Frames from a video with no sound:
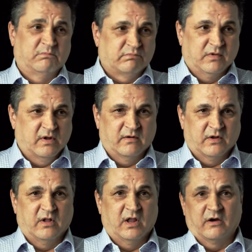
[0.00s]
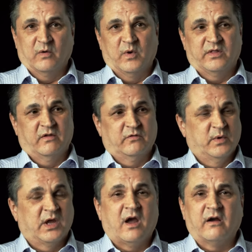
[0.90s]
they're no longer with us. We
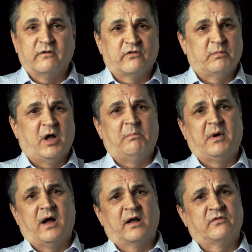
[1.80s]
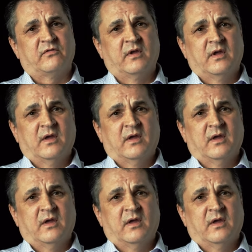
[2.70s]
conquered smallpox.